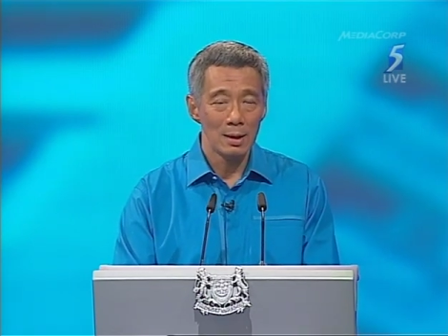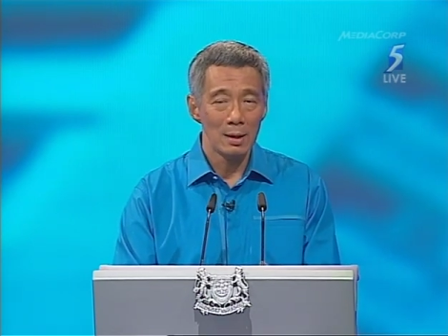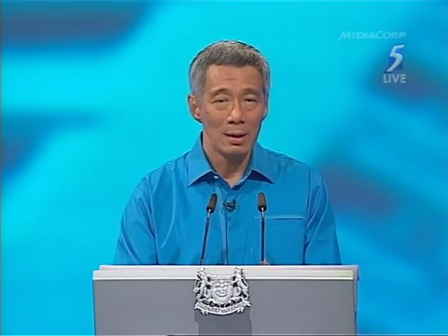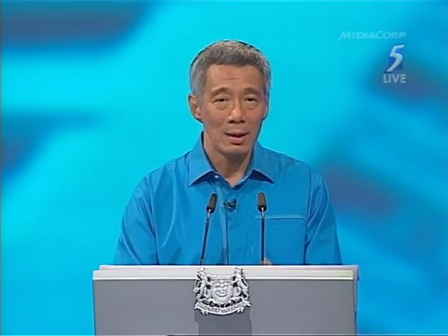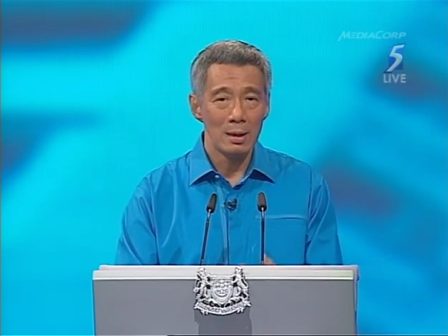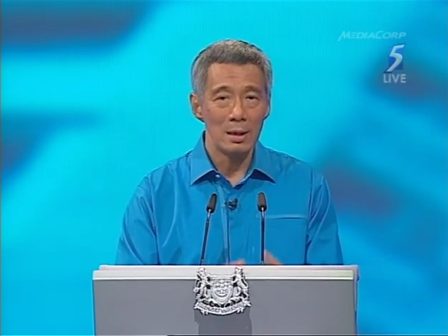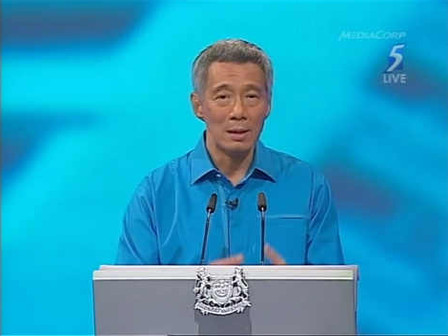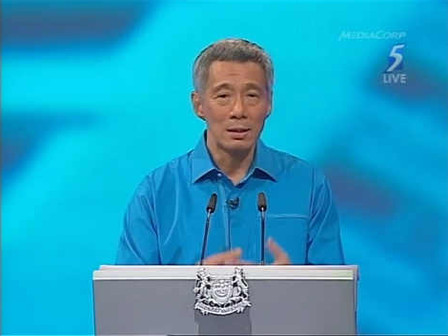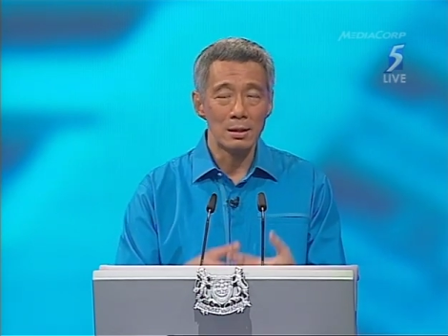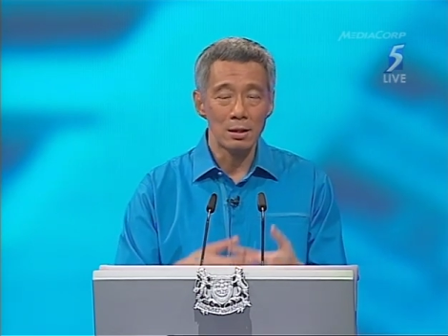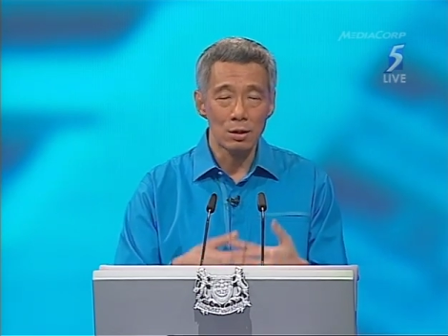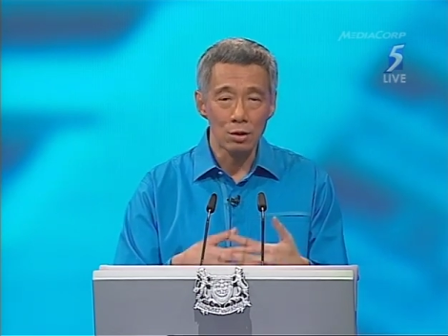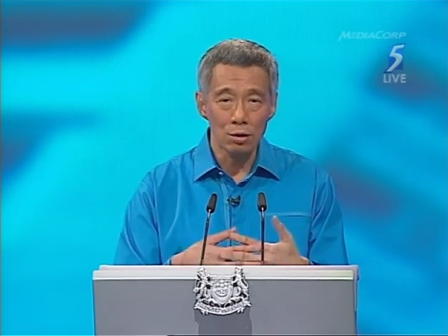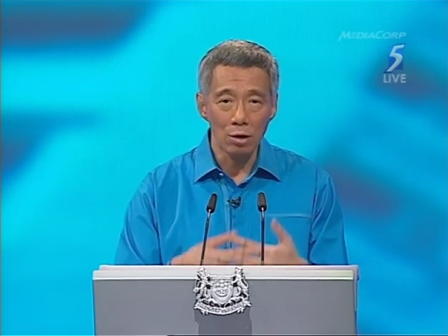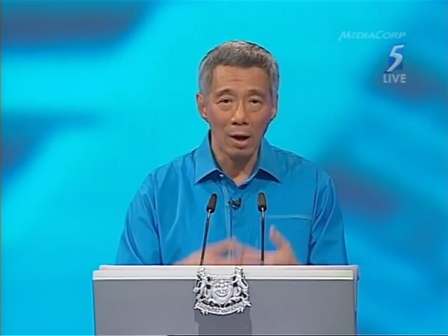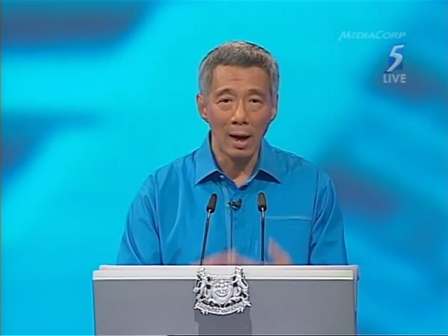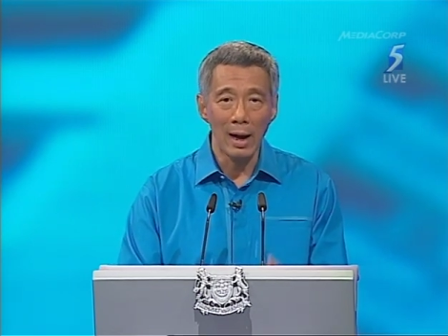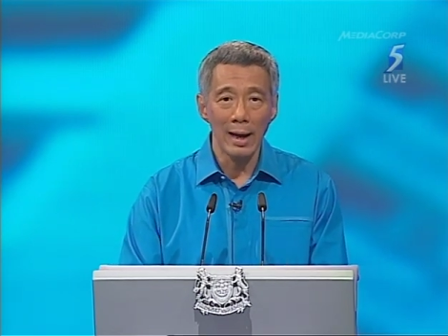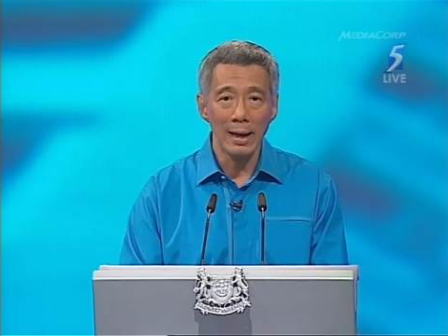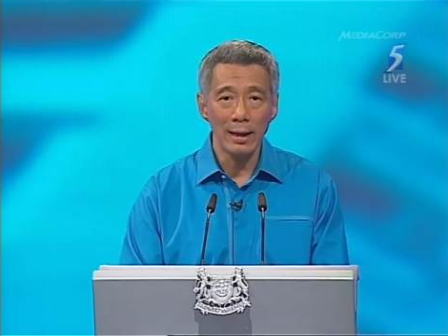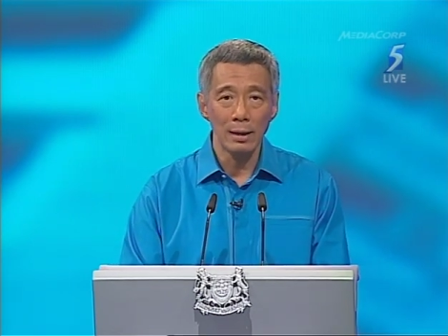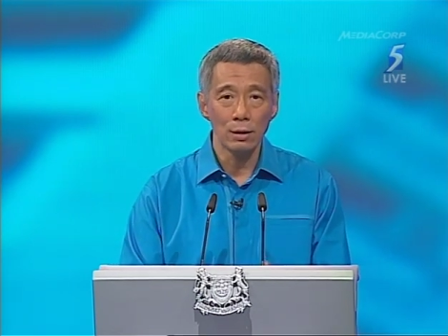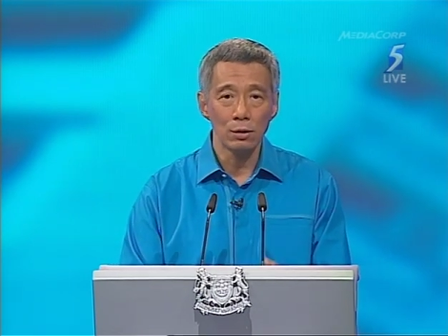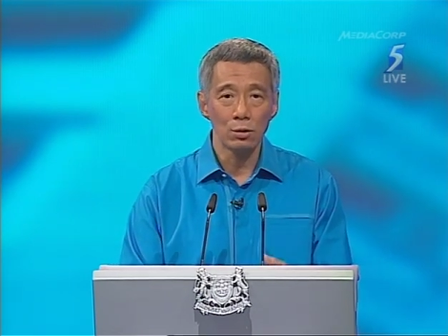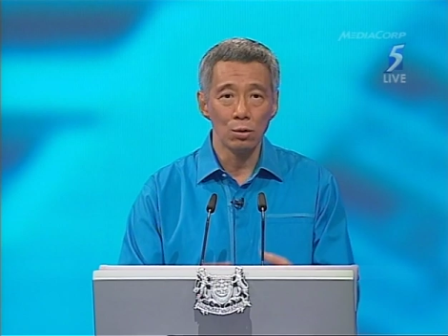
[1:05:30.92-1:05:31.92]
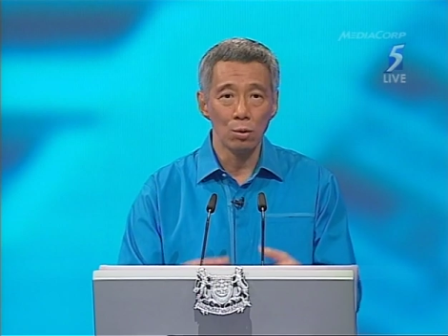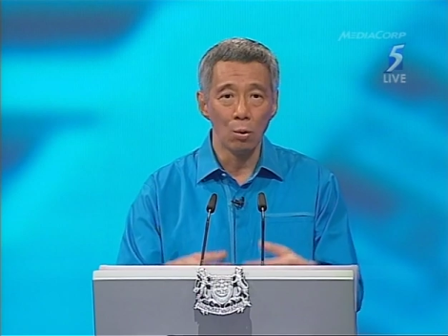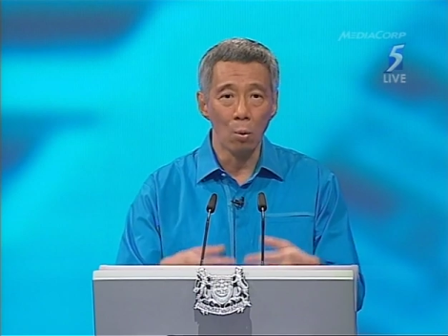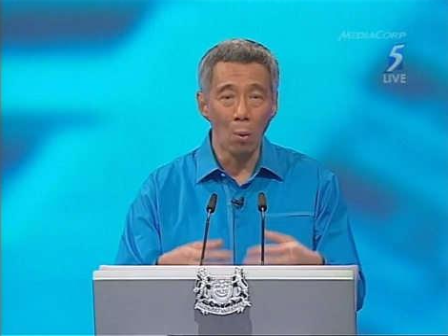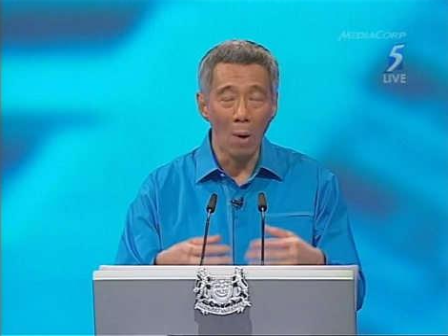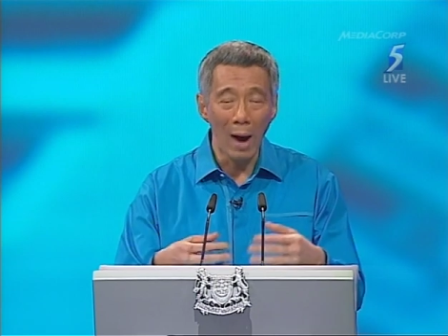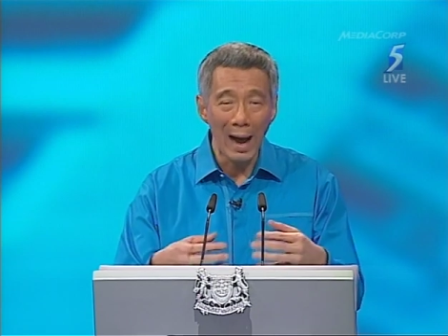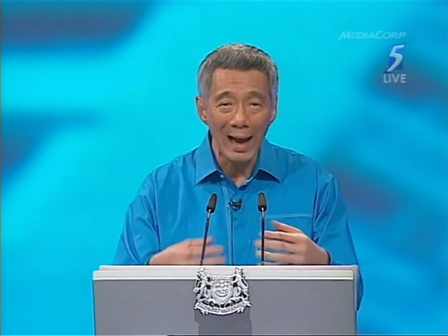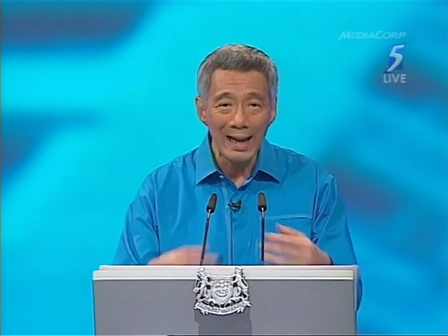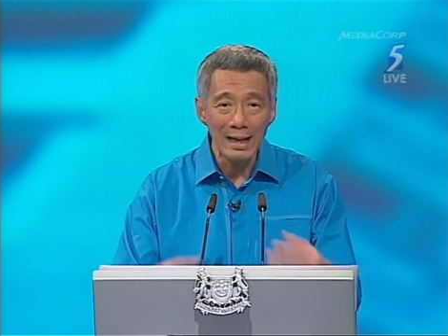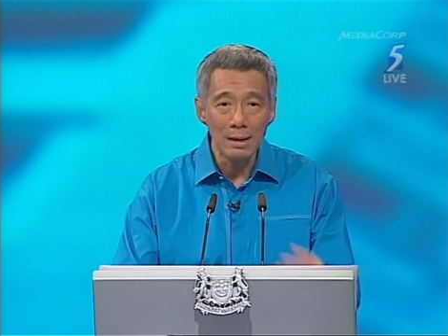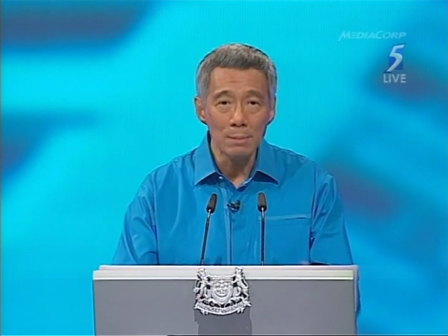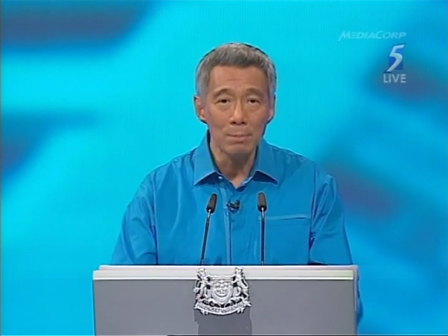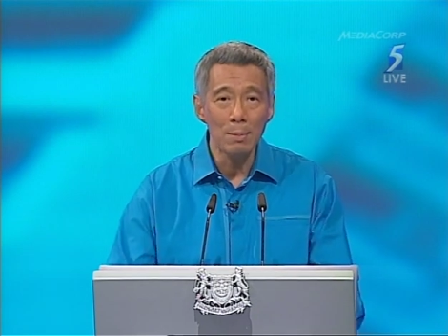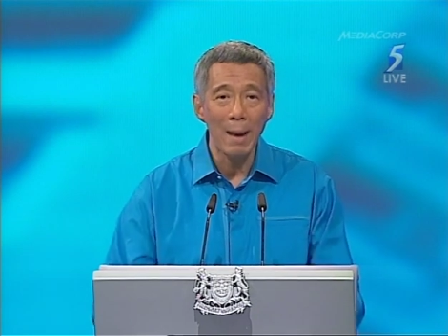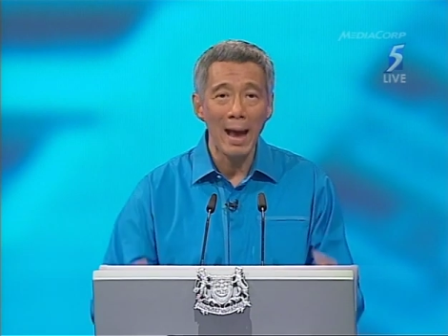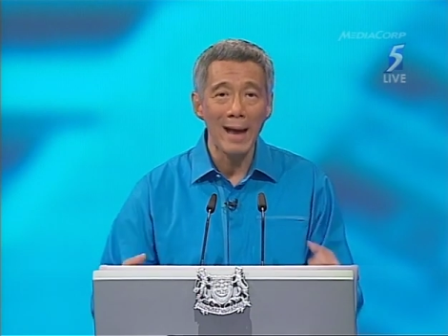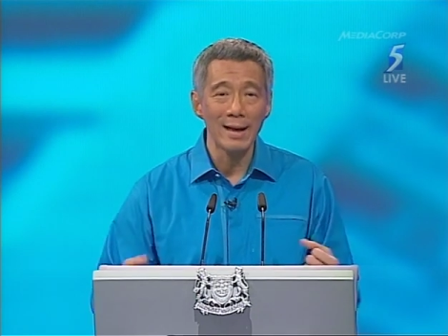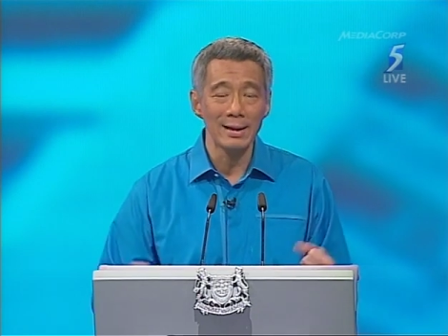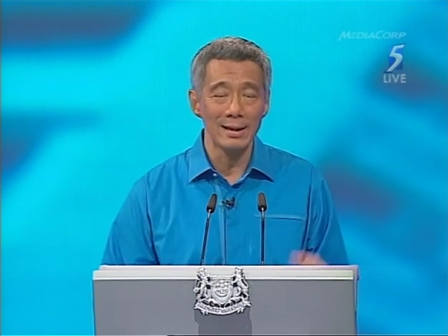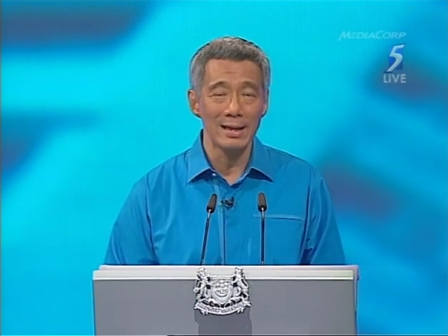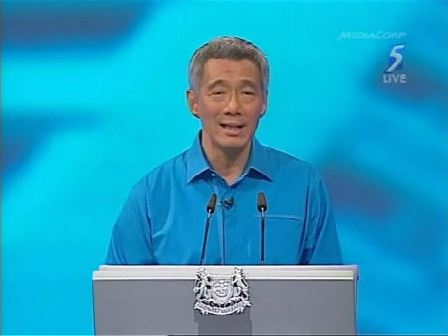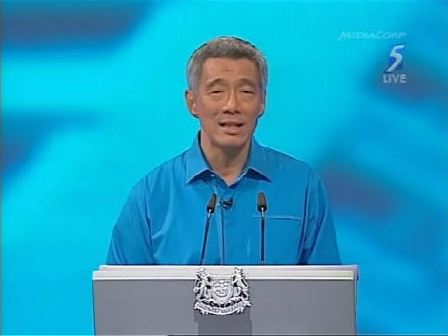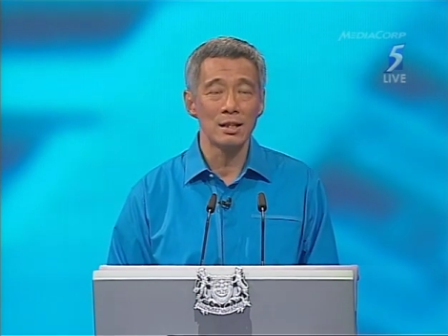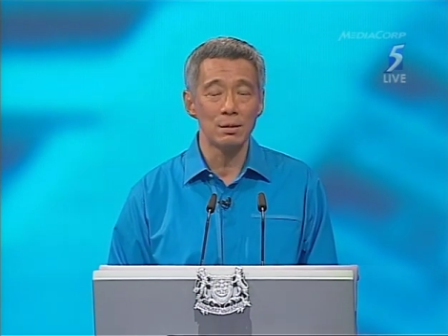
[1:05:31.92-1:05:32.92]
is trying to wind
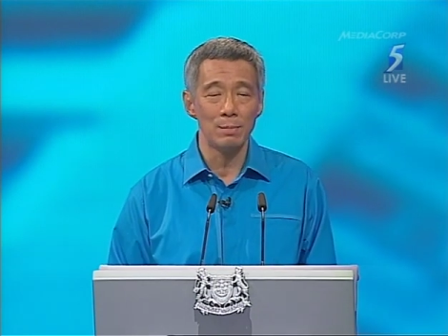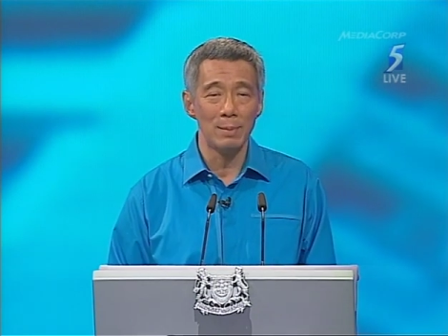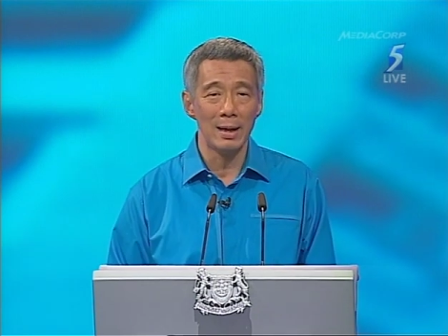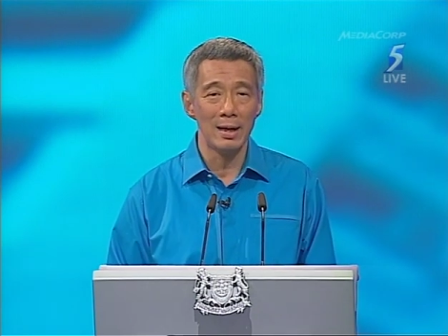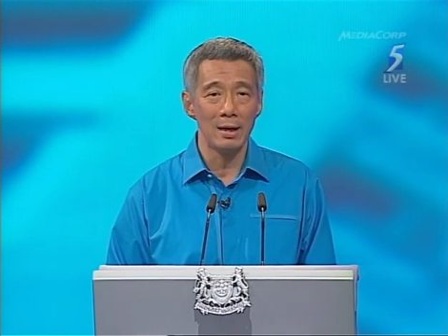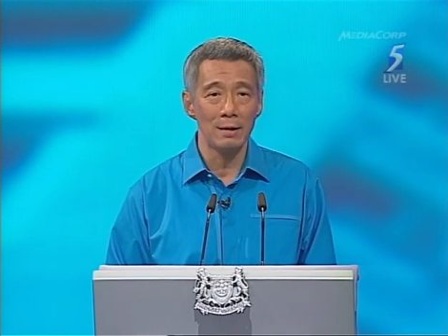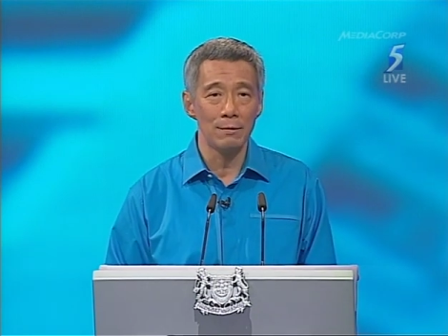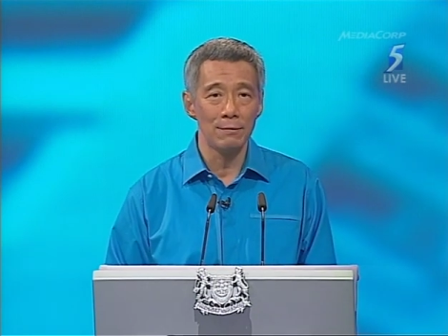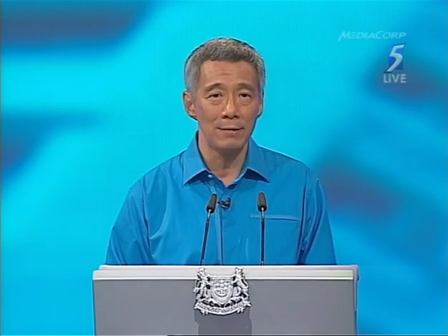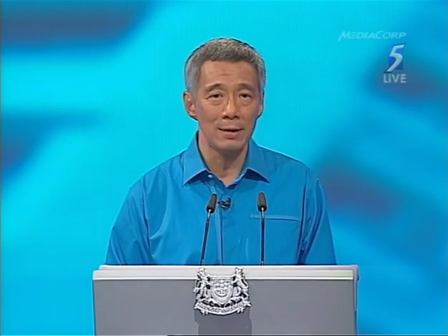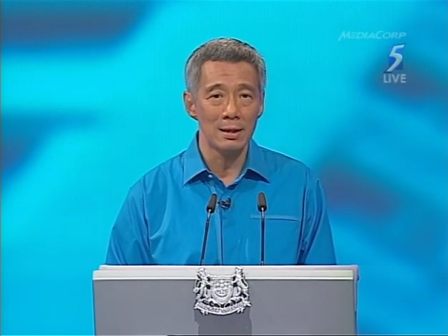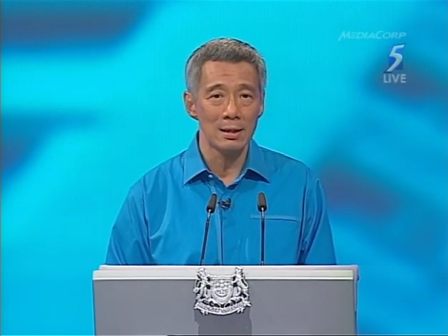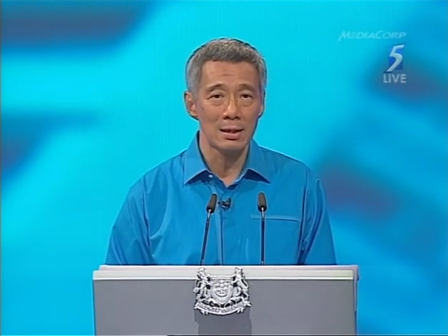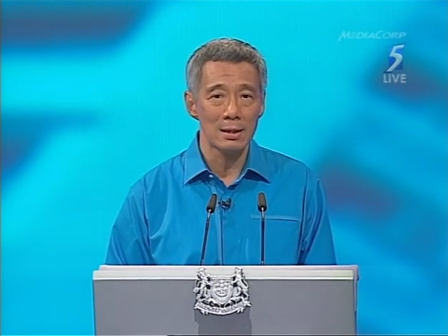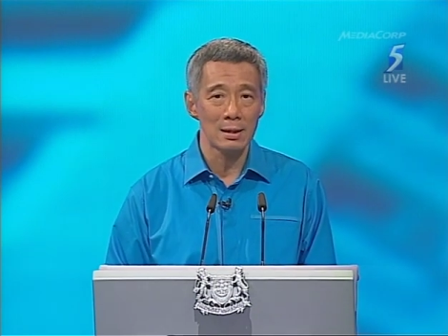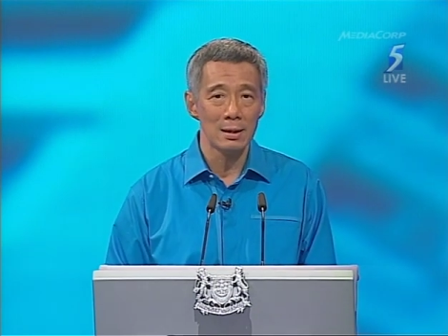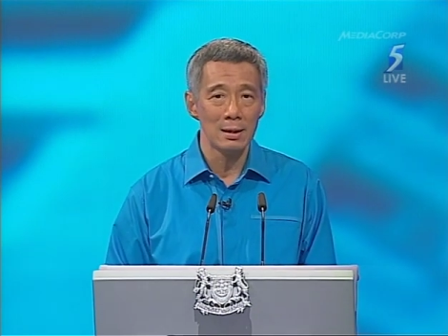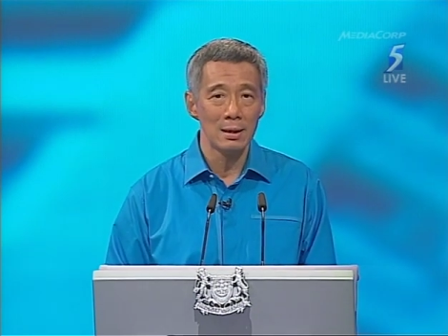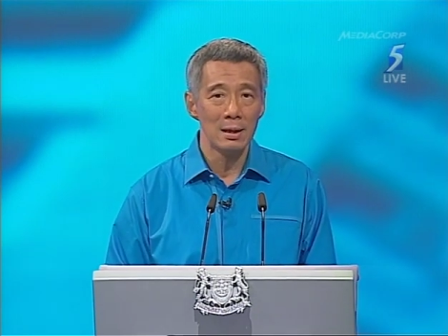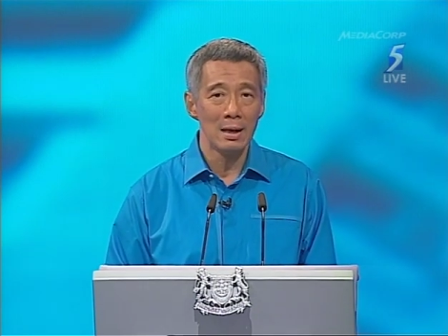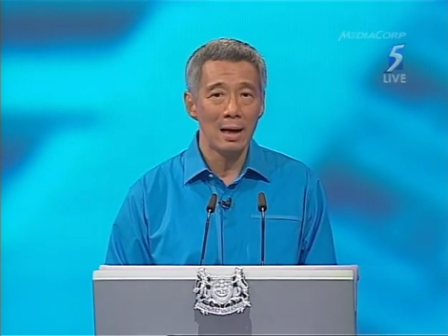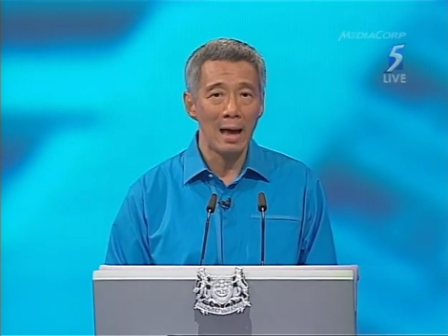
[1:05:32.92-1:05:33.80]
back these benefits